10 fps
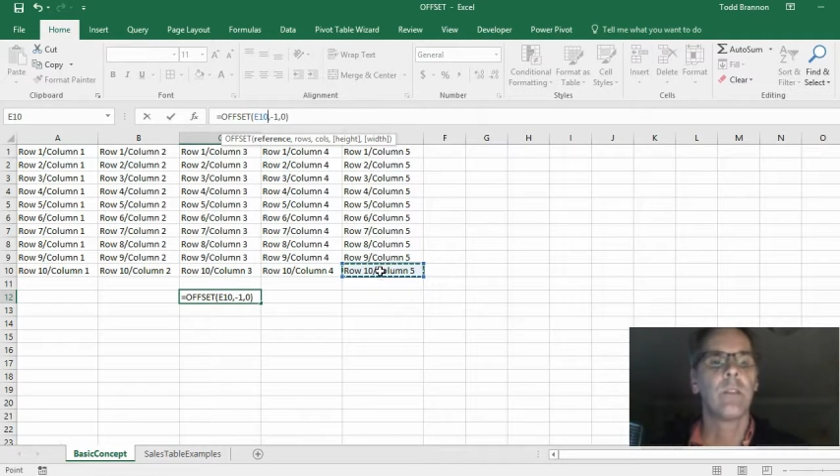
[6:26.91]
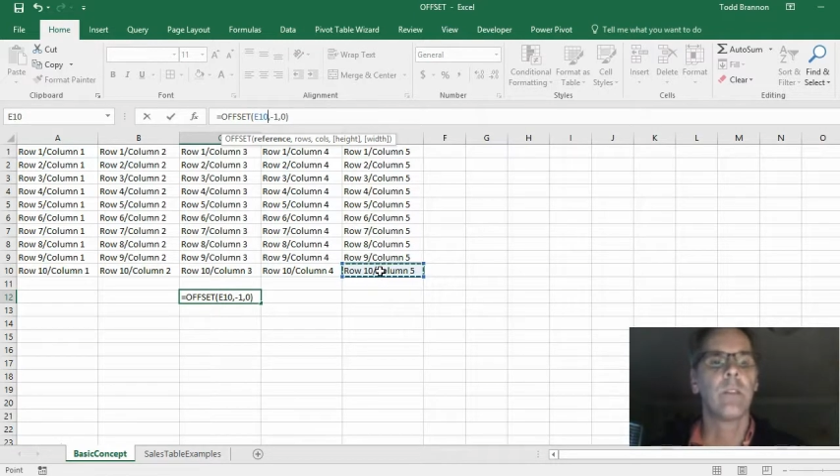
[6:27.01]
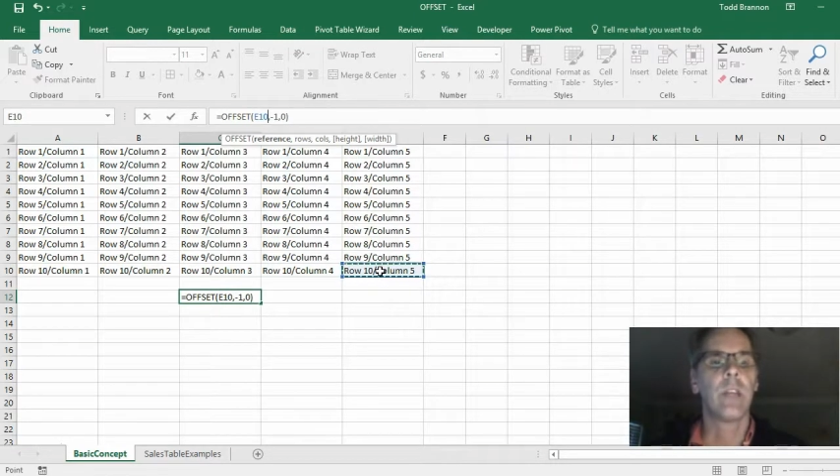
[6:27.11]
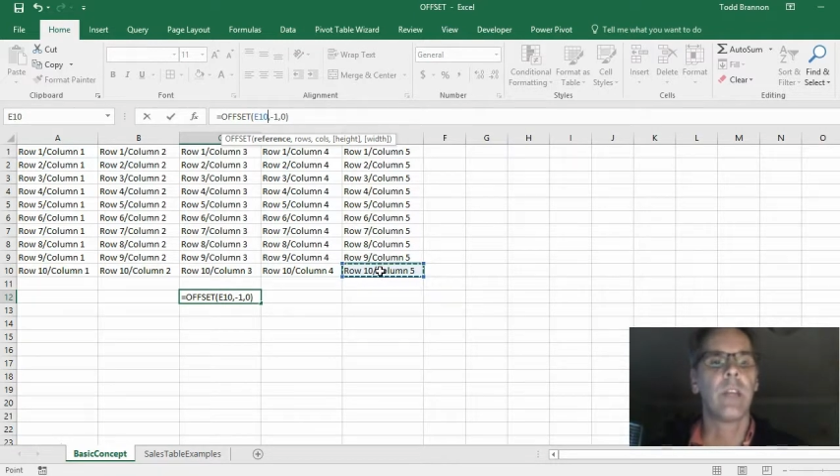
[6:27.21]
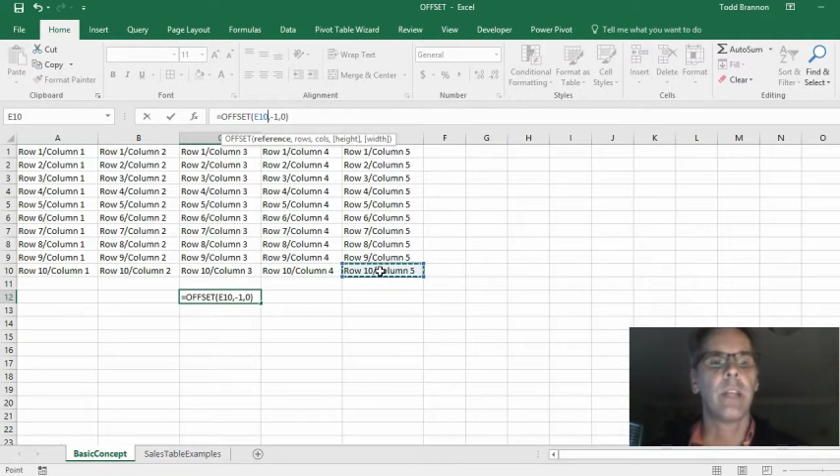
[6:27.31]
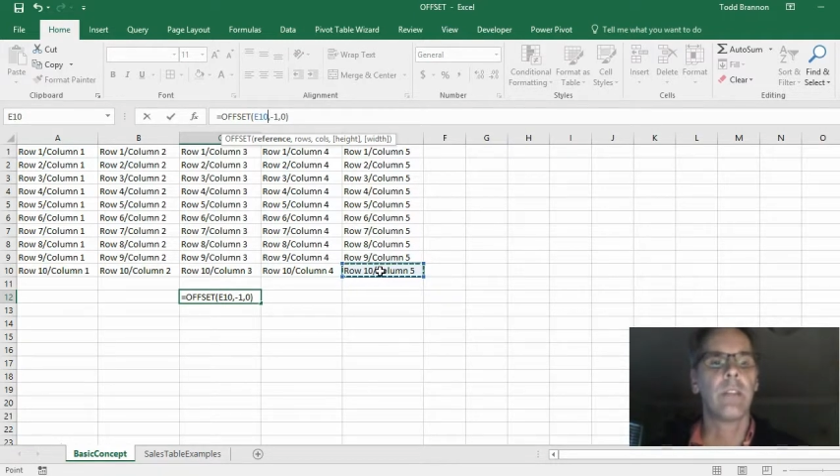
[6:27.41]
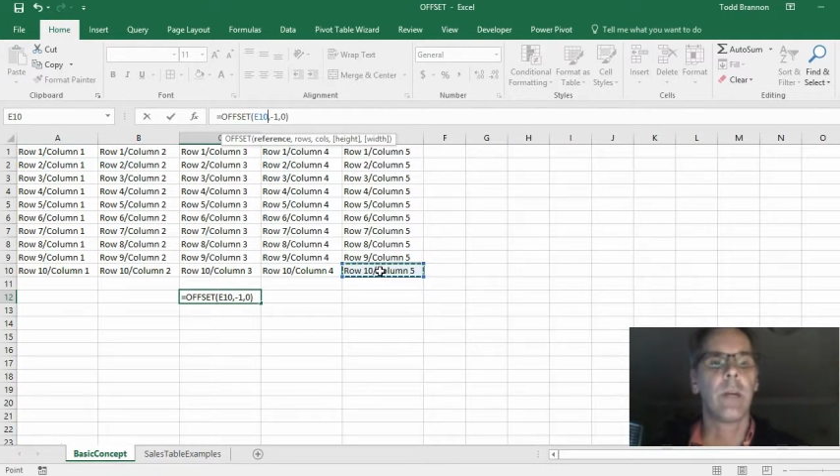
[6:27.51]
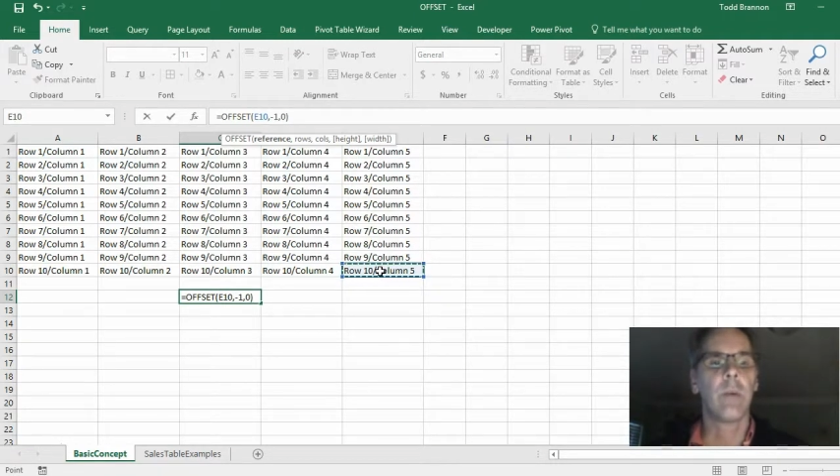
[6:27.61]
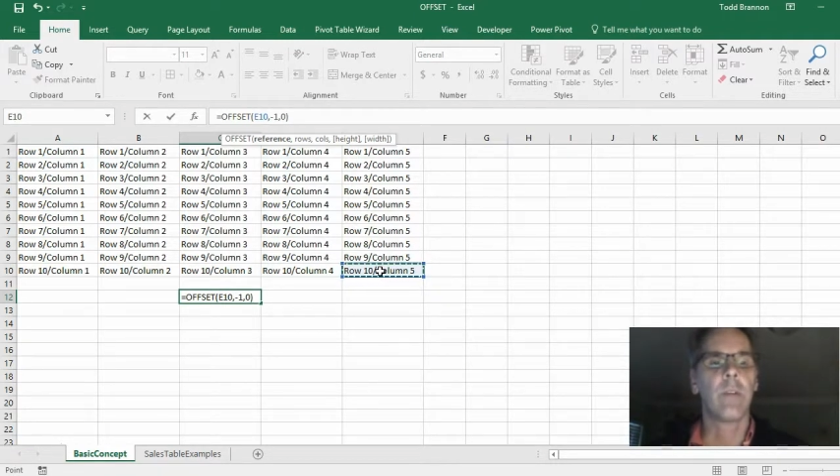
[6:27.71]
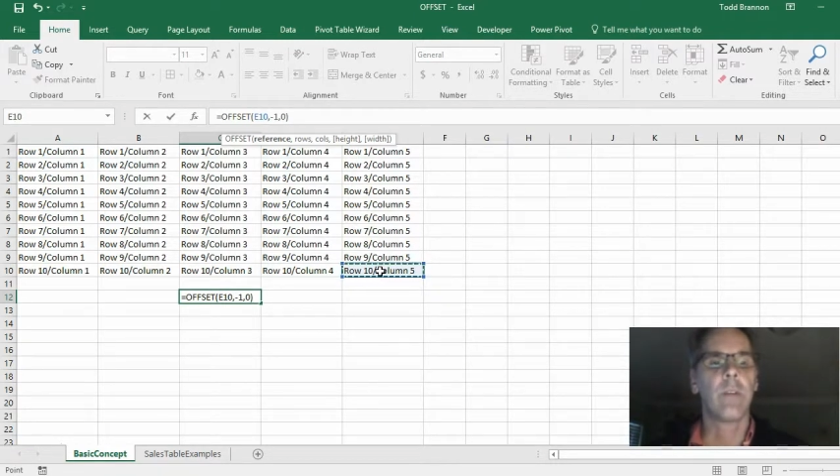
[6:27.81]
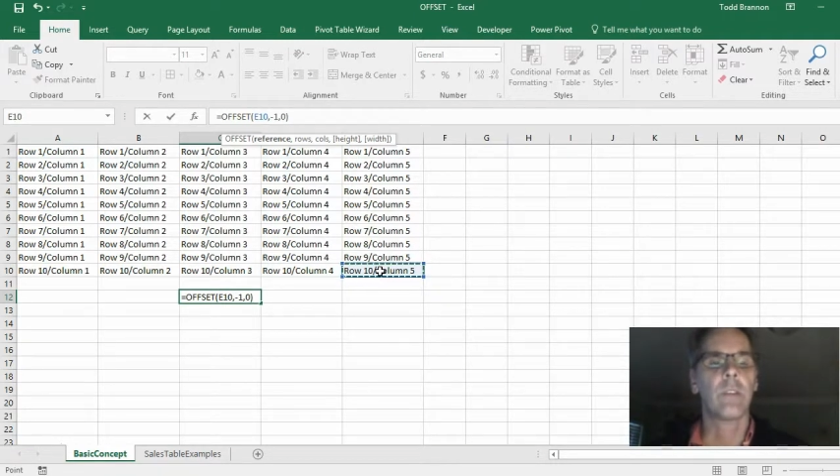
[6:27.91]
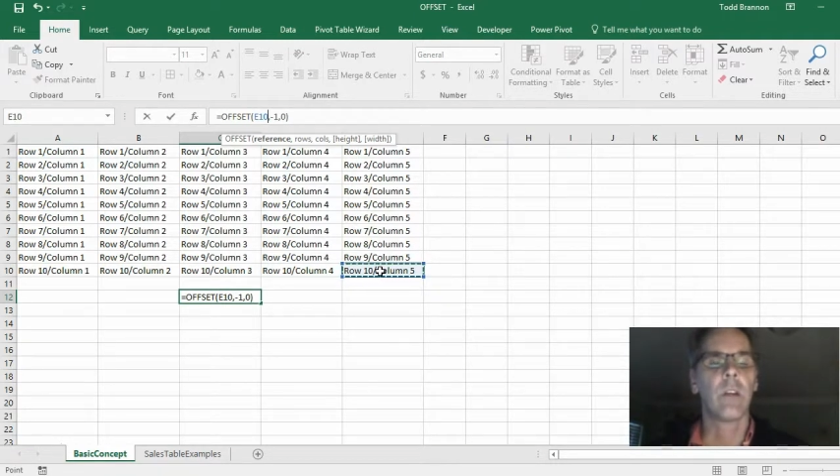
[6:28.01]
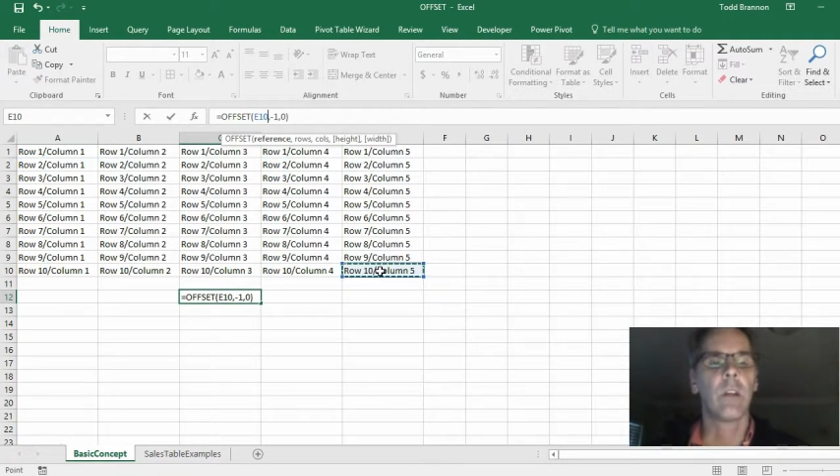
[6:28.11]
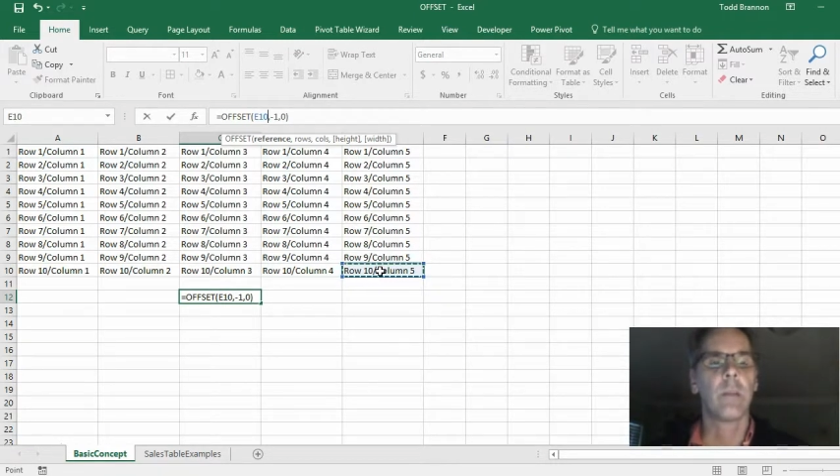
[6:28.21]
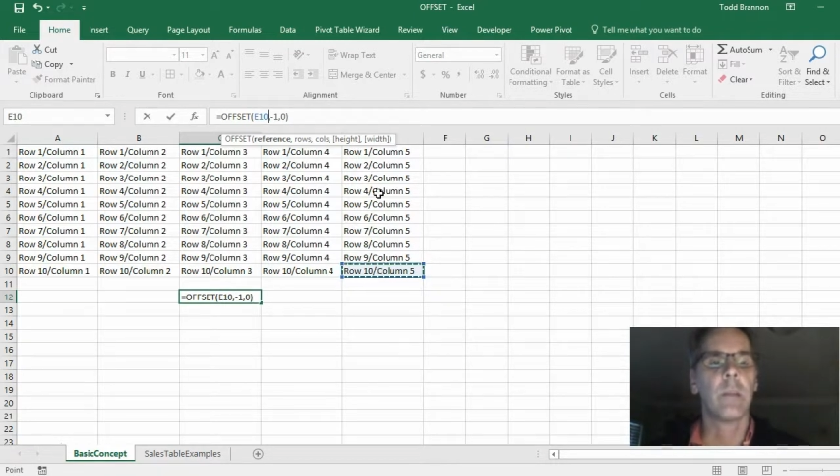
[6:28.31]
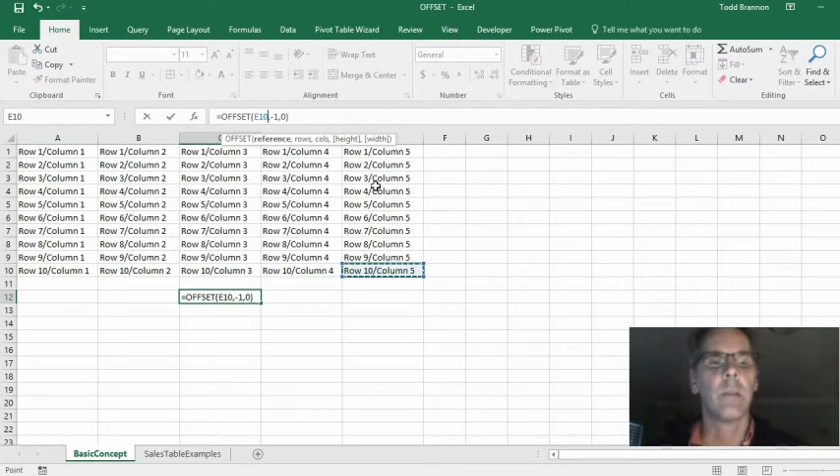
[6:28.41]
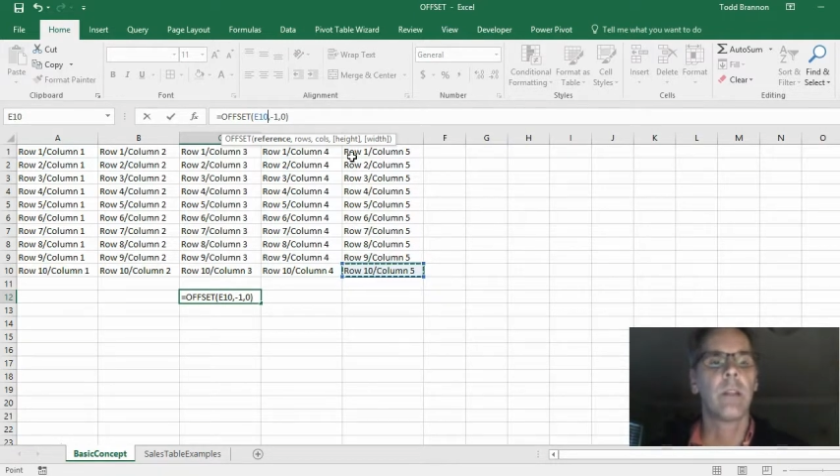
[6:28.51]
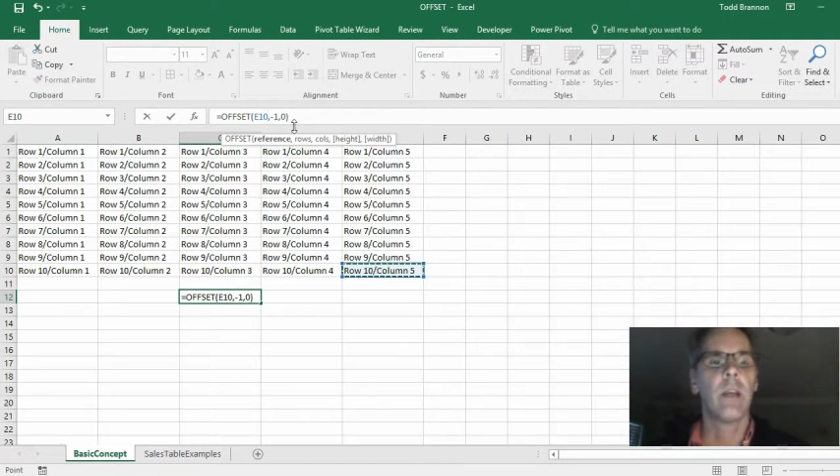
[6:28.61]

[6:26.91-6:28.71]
change that reference argument.